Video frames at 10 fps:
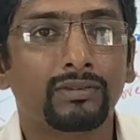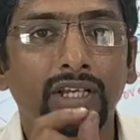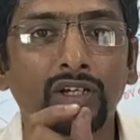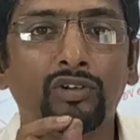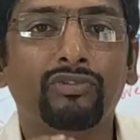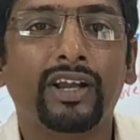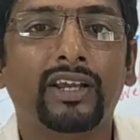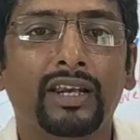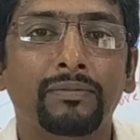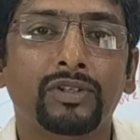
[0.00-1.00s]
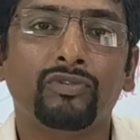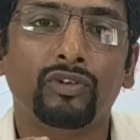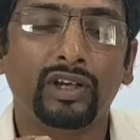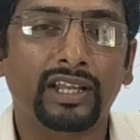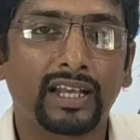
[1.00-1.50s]
3 to 5 grams of
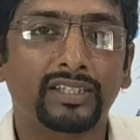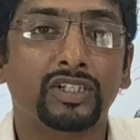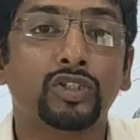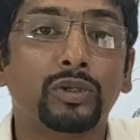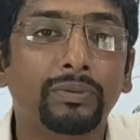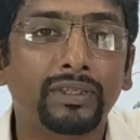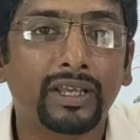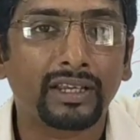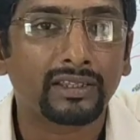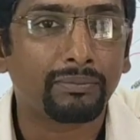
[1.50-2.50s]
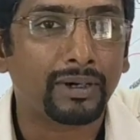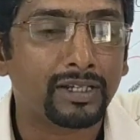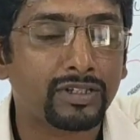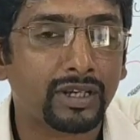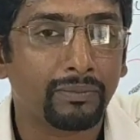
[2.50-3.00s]
folic acid should be there in the
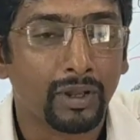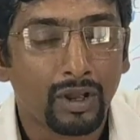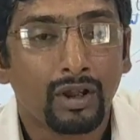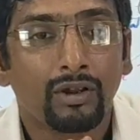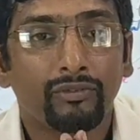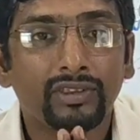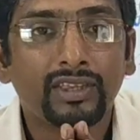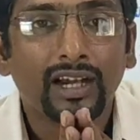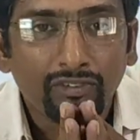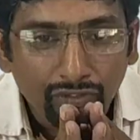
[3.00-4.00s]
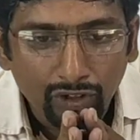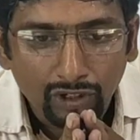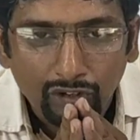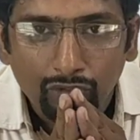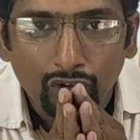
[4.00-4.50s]
bloodstream. With that
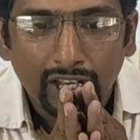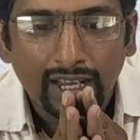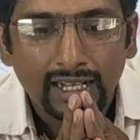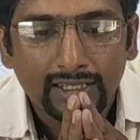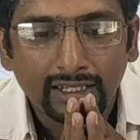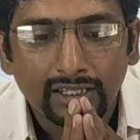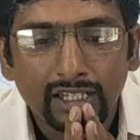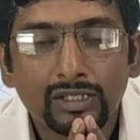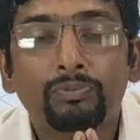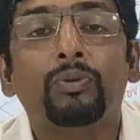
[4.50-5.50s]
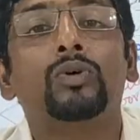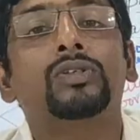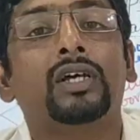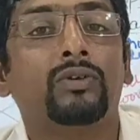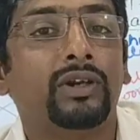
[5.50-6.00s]
fuel of folic acid, these
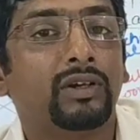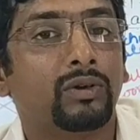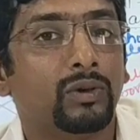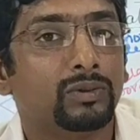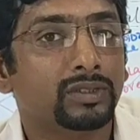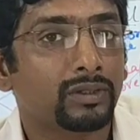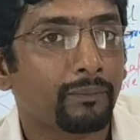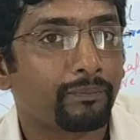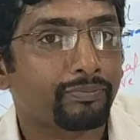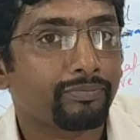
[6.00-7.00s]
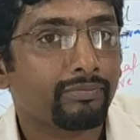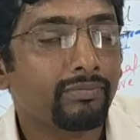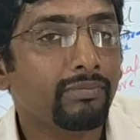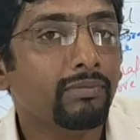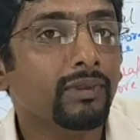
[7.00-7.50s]
pores are going to close.
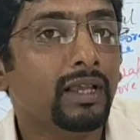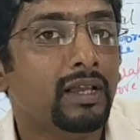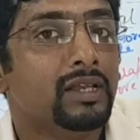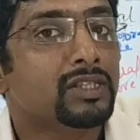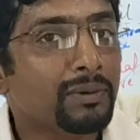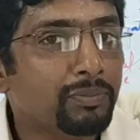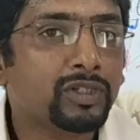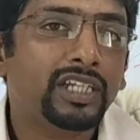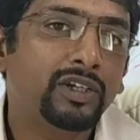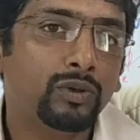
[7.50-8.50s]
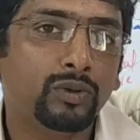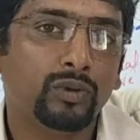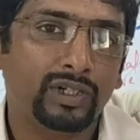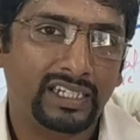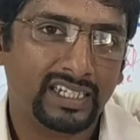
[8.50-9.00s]
Suppose she don't
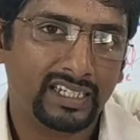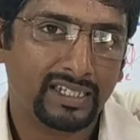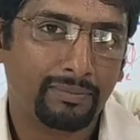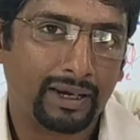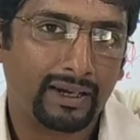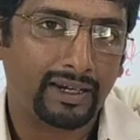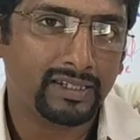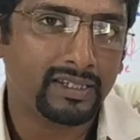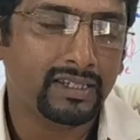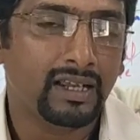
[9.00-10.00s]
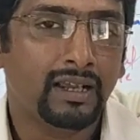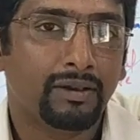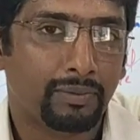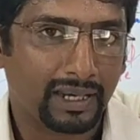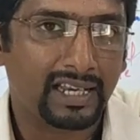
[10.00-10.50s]
know if she is a
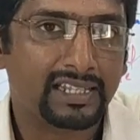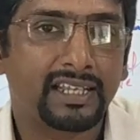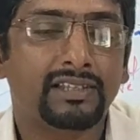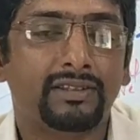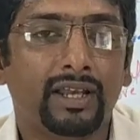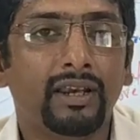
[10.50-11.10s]
pregnancy is